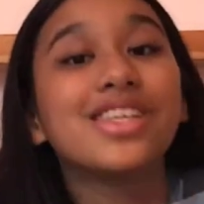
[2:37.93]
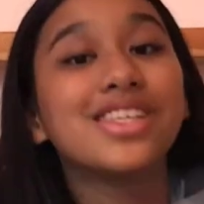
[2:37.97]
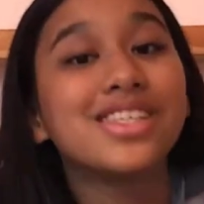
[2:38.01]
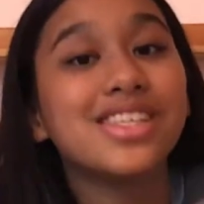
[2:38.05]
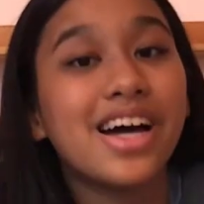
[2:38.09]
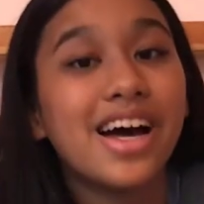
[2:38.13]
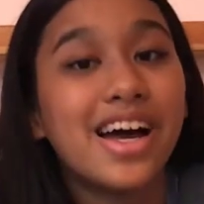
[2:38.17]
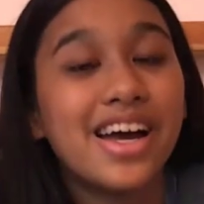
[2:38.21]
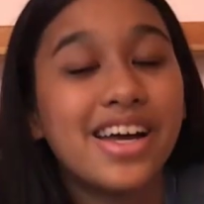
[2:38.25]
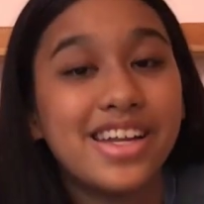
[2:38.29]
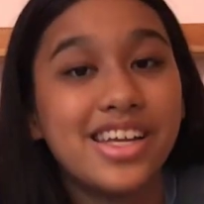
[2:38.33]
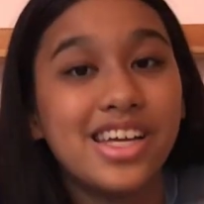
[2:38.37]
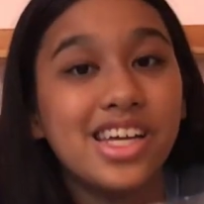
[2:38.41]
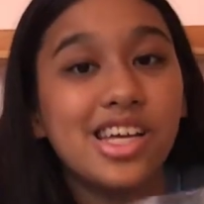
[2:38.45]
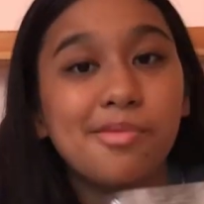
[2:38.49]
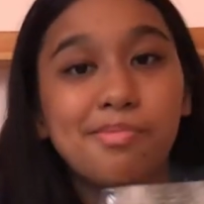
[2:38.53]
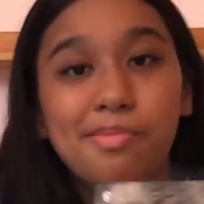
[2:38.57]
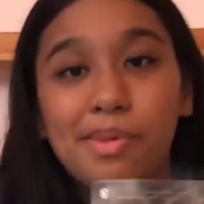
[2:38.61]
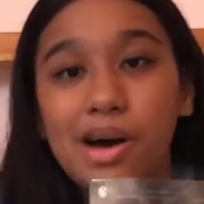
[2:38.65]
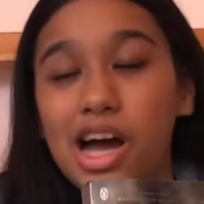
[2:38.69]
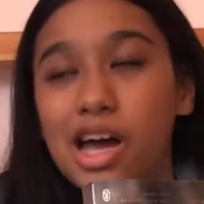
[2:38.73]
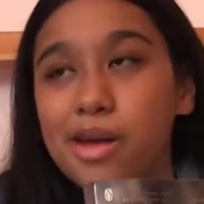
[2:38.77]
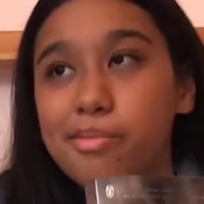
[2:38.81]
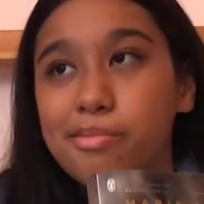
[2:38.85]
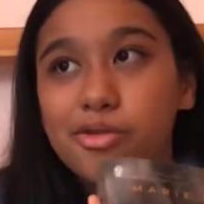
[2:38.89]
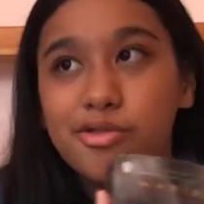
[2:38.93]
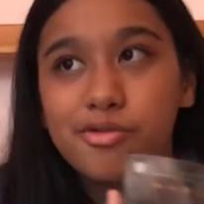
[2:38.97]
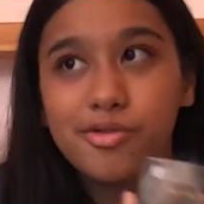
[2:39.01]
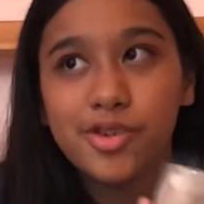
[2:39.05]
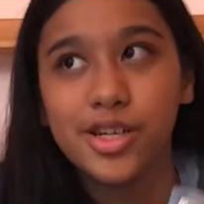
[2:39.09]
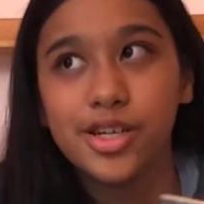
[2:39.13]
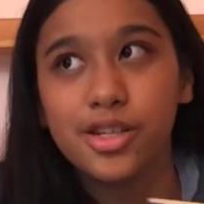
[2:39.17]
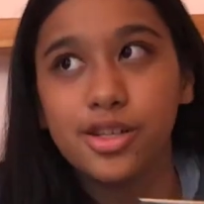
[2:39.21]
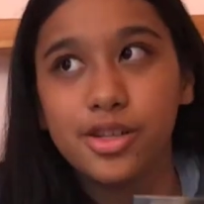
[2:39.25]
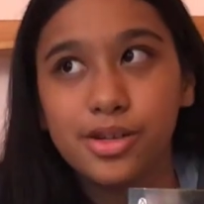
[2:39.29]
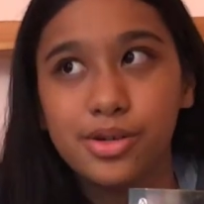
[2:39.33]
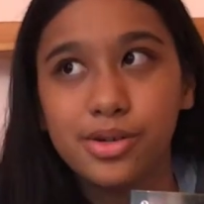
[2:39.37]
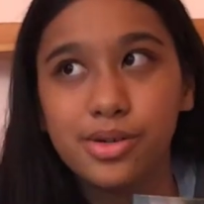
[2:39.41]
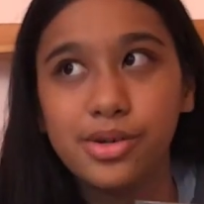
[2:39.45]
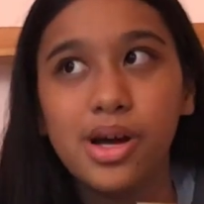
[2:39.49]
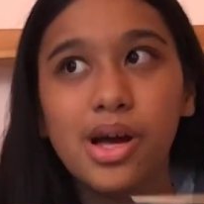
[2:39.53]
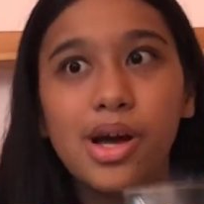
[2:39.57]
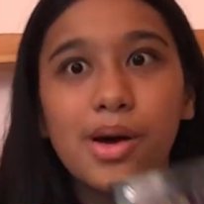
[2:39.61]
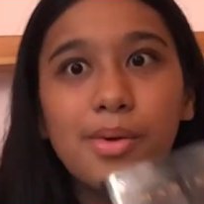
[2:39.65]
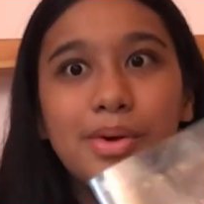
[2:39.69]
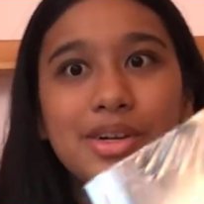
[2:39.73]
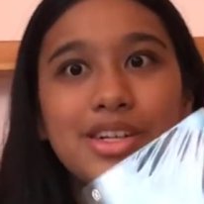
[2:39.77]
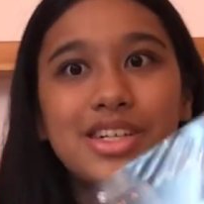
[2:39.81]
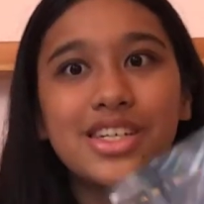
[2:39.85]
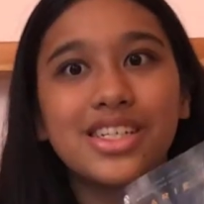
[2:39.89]
Society by Marie Lu,
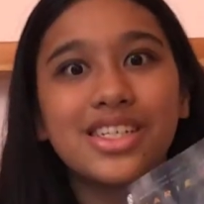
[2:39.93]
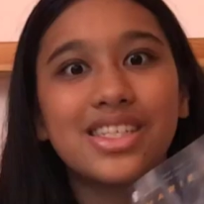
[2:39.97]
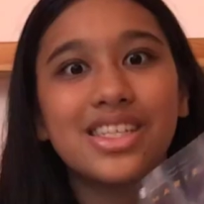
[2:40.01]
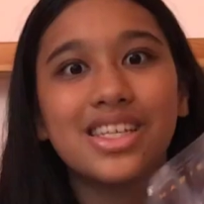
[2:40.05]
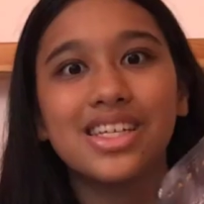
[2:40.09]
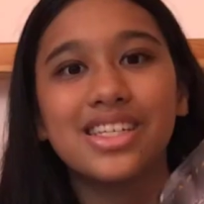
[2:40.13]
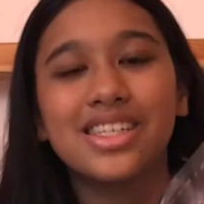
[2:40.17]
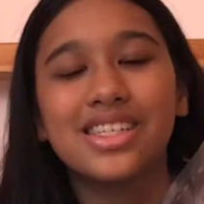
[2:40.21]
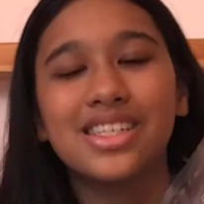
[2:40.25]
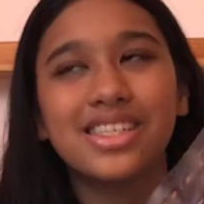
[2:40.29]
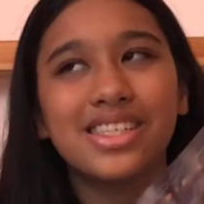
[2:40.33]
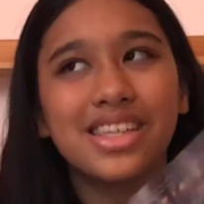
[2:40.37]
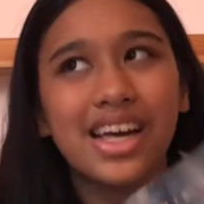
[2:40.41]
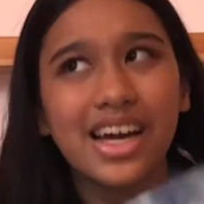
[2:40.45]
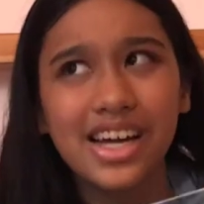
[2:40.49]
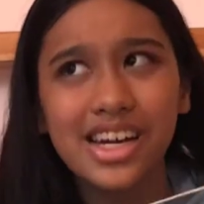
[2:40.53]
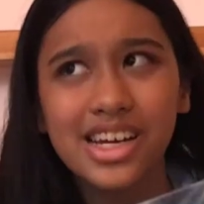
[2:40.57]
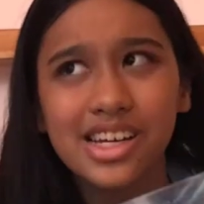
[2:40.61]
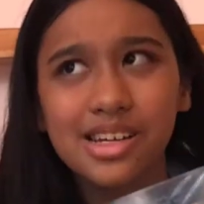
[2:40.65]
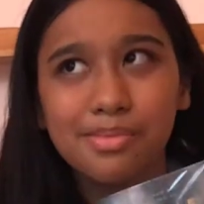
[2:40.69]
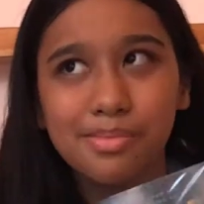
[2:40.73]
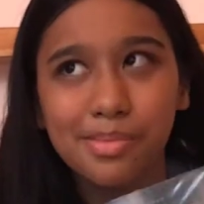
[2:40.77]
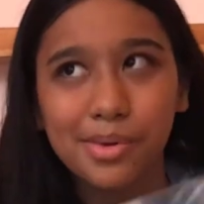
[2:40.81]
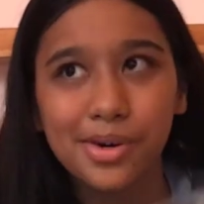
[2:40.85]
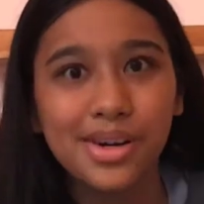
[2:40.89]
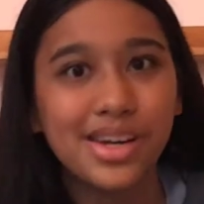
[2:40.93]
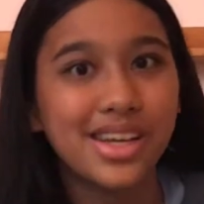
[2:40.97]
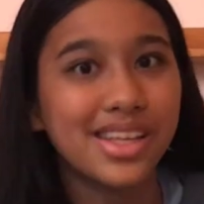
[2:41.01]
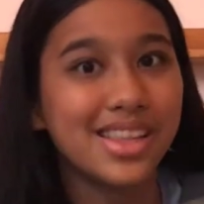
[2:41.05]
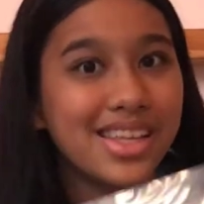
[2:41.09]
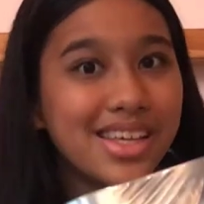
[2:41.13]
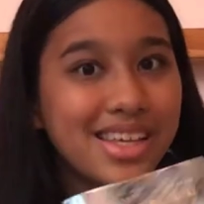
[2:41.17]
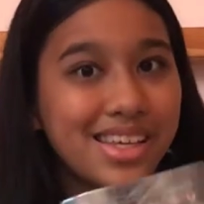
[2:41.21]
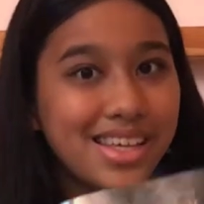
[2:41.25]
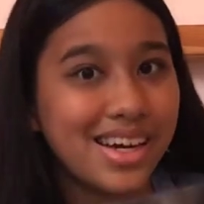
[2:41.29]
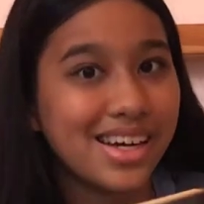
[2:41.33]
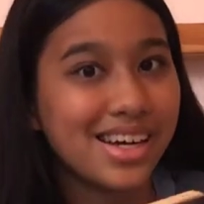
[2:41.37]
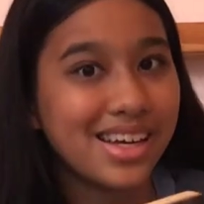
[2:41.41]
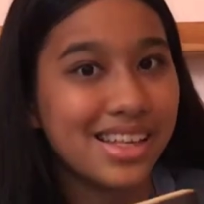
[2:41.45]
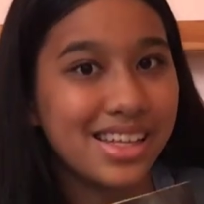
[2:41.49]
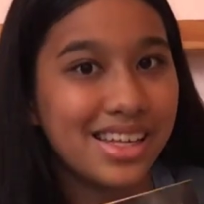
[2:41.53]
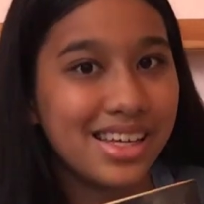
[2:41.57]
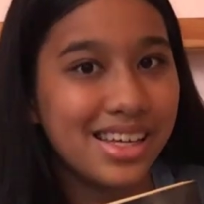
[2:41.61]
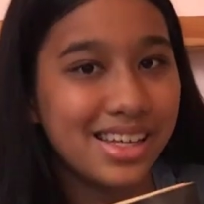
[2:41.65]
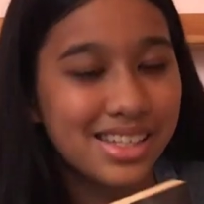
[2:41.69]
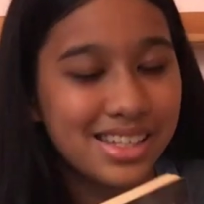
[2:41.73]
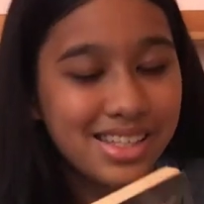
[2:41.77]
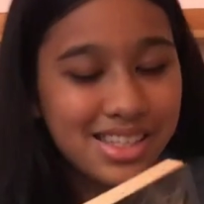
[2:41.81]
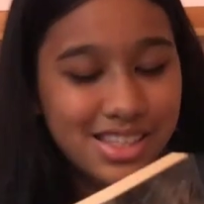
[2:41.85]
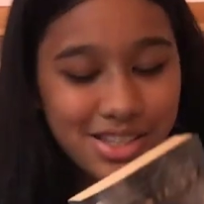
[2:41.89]
which is the 2nd book in the Young
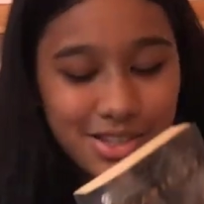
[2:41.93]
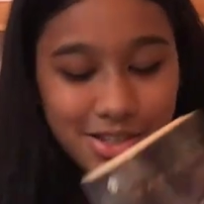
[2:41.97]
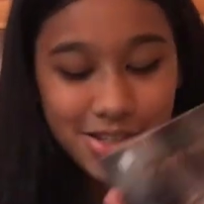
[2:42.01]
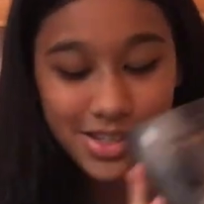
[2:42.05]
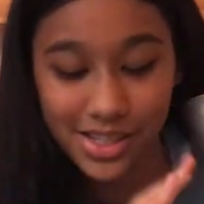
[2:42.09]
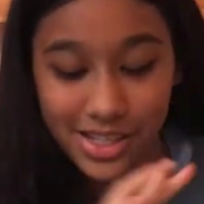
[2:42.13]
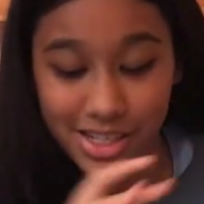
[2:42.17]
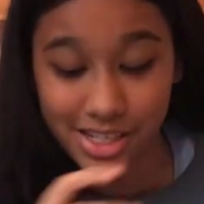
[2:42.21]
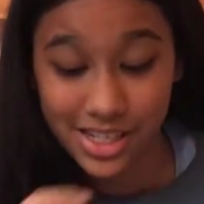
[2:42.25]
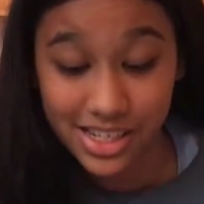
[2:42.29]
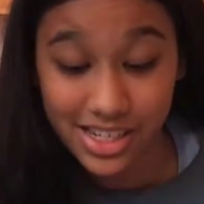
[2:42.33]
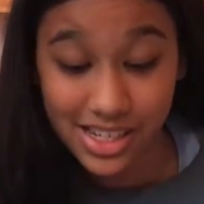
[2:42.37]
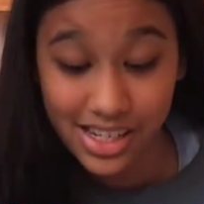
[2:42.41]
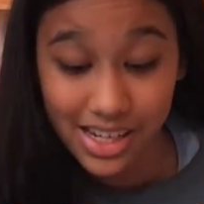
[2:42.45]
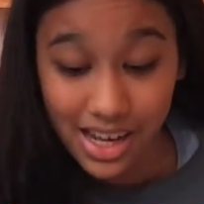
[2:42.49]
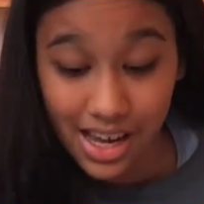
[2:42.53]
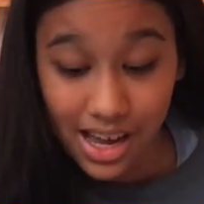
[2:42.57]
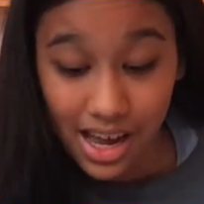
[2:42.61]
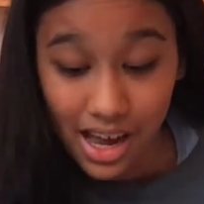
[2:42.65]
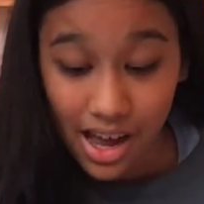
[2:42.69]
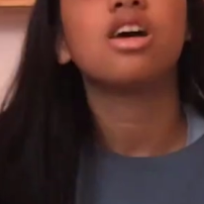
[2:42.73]
Elites trilogy,